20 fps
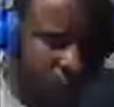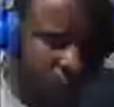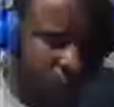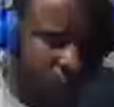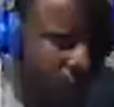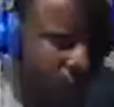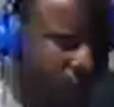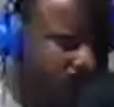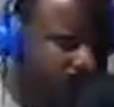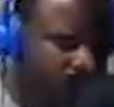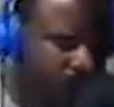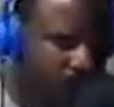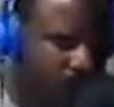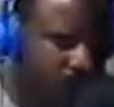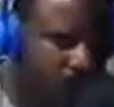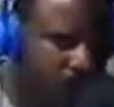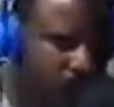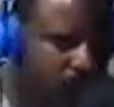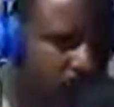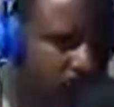Those
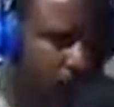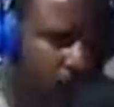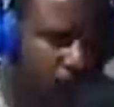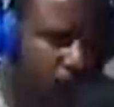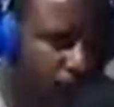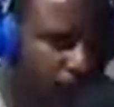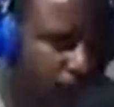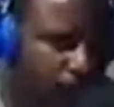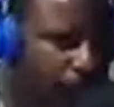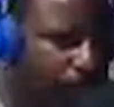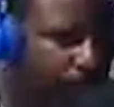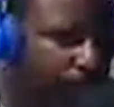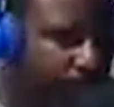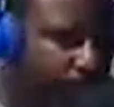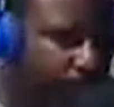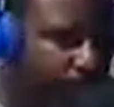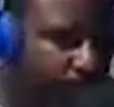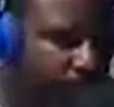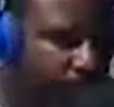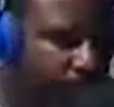folks that's doing that, I
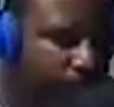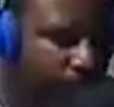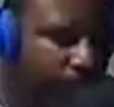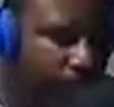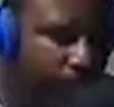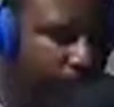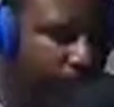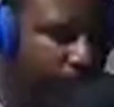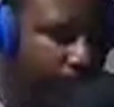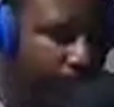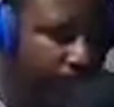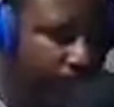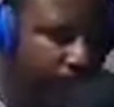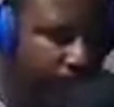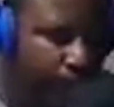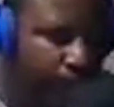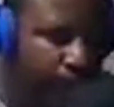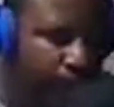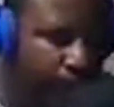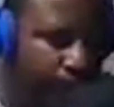very rarely
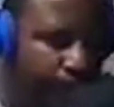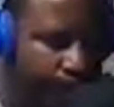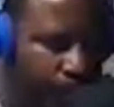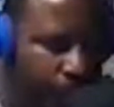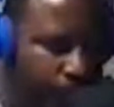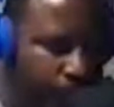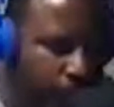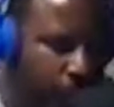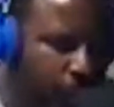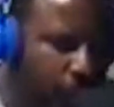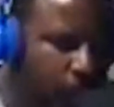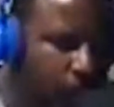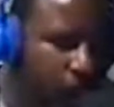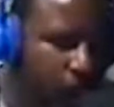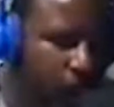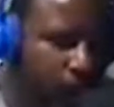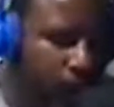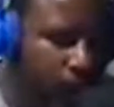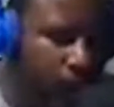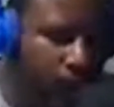doubt that all of them
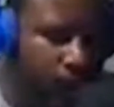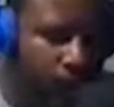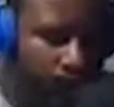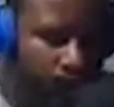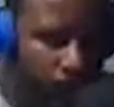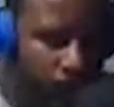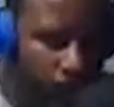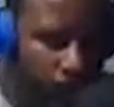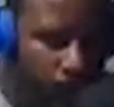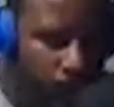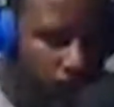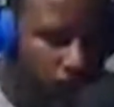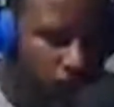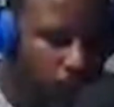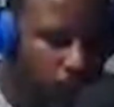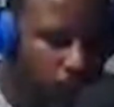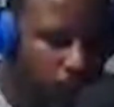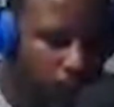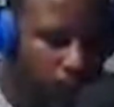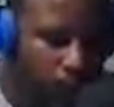went through
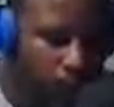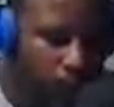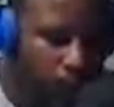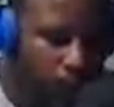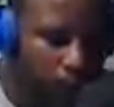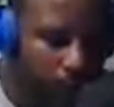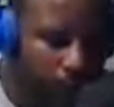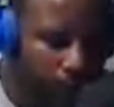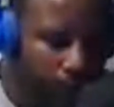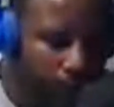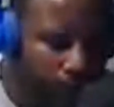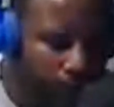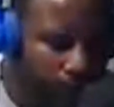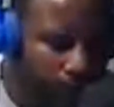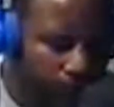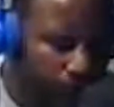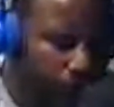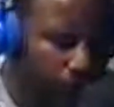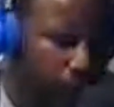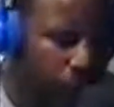you know
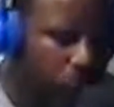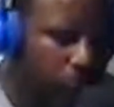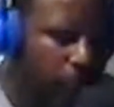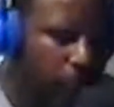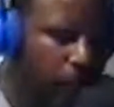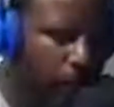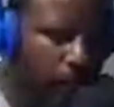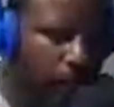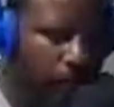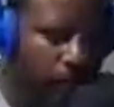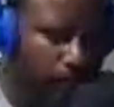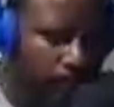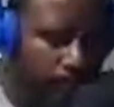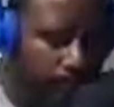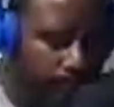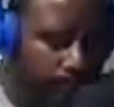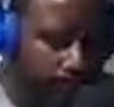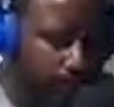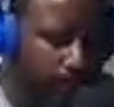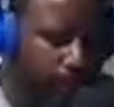a training
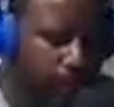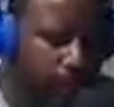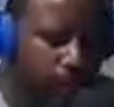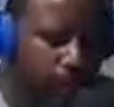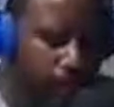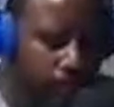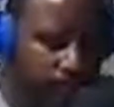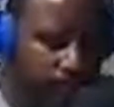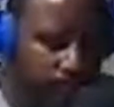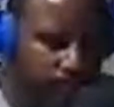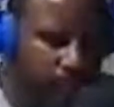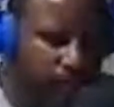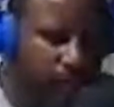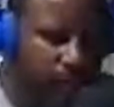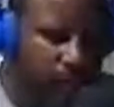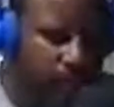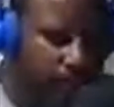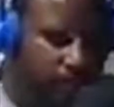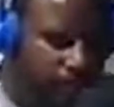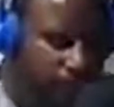and did all these
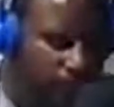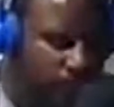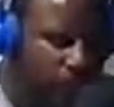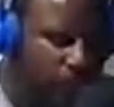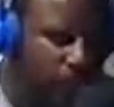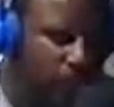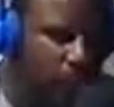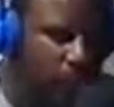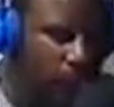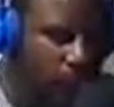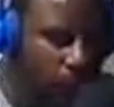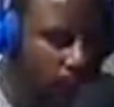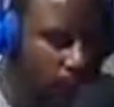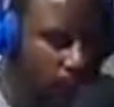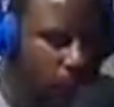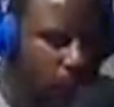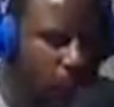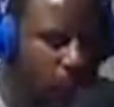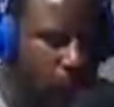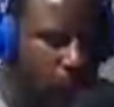things and said, you know
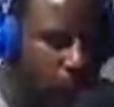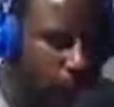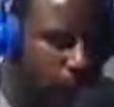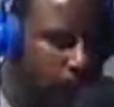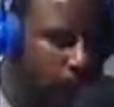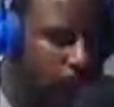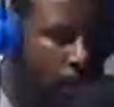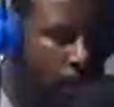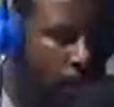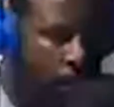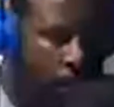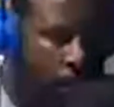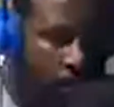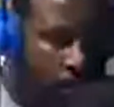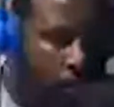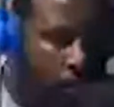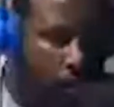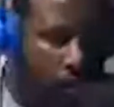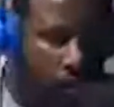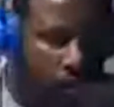what, all
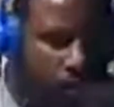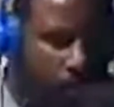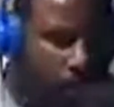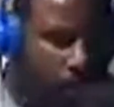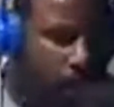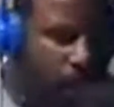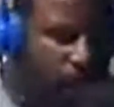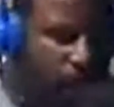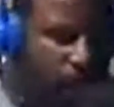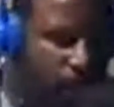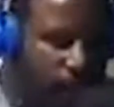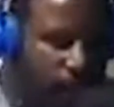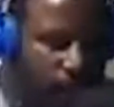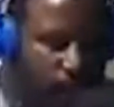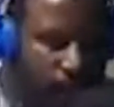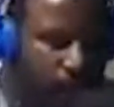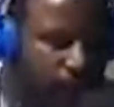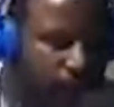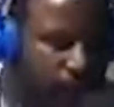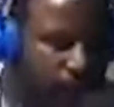right, let me just
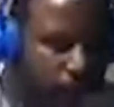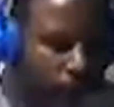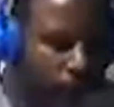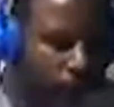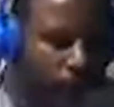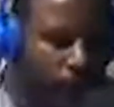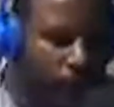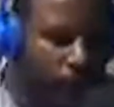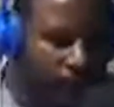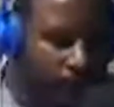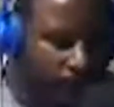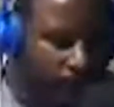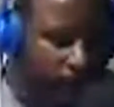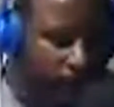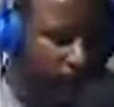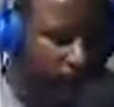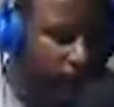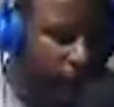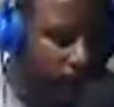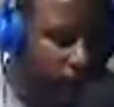snap and go off and
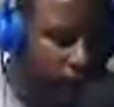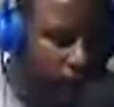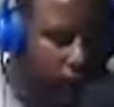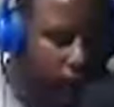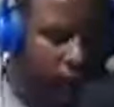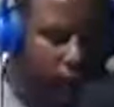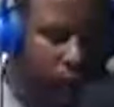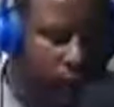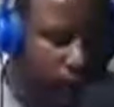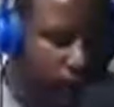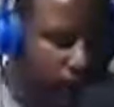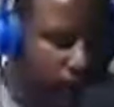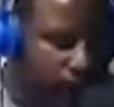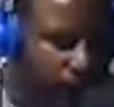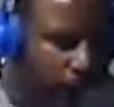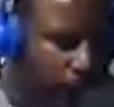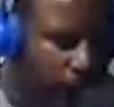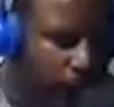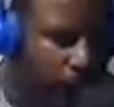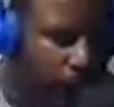harm some
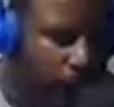folks.